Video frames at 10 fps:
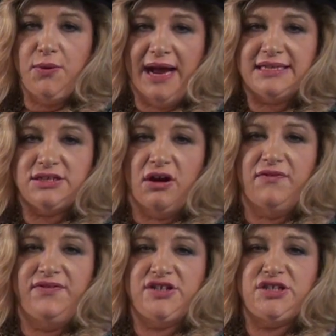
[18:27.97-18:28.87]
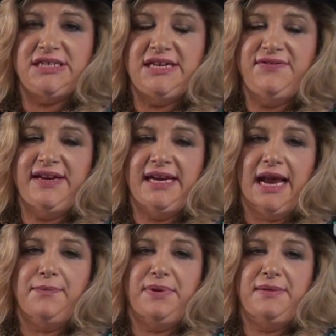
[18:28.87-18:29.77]
US on Vision TV
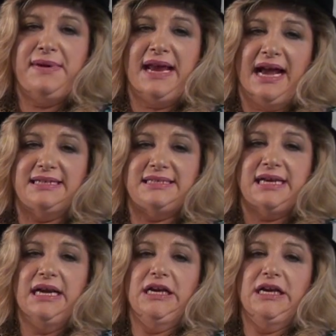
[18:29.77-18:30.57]
and PBS.